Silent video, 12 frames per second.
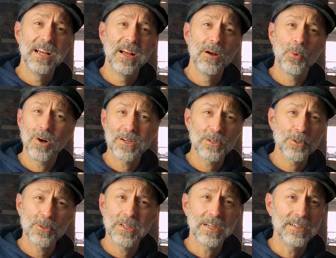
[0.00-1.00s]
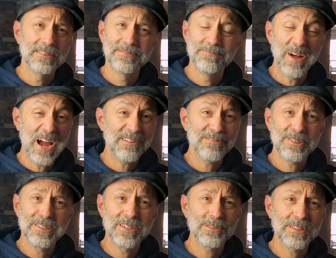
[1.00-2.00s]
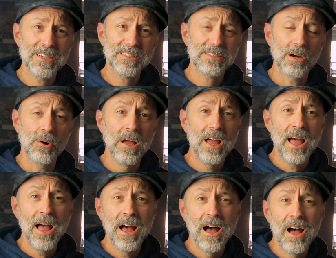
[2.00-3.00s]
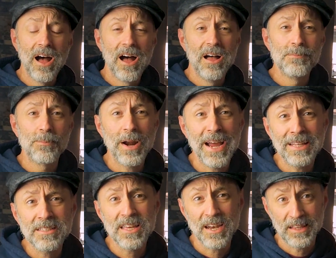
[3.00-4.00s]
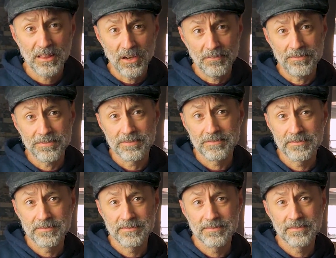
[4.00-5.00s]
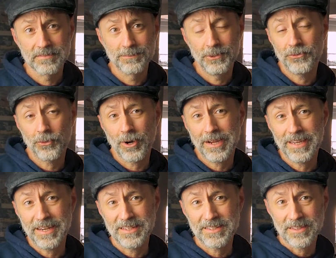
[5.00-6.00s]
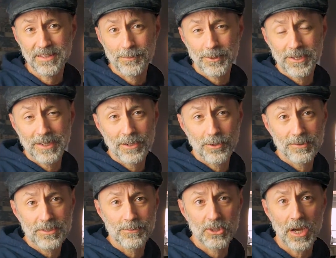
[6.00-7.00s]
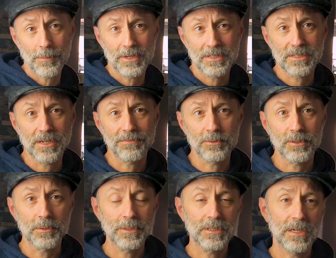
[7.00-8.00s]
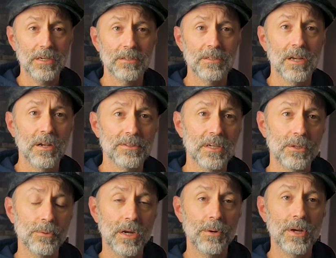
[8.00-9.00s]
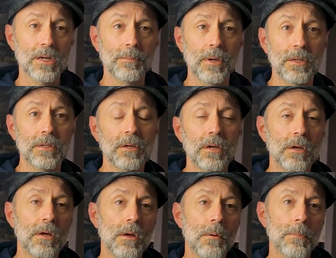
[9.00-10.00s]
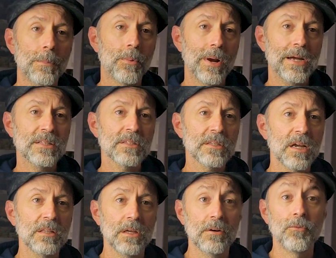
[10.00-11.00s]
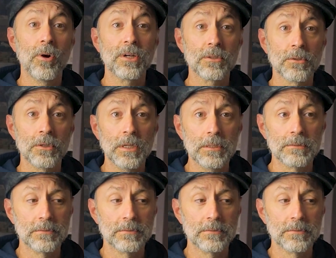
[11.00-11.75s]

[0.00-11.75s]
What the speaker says: while you're learning. I really don't think so. Brands that I love. Before I get into we're going to go over some shopping stuff a little bit later, and I'll tell you what I recommend. But brands that I love while you're learning: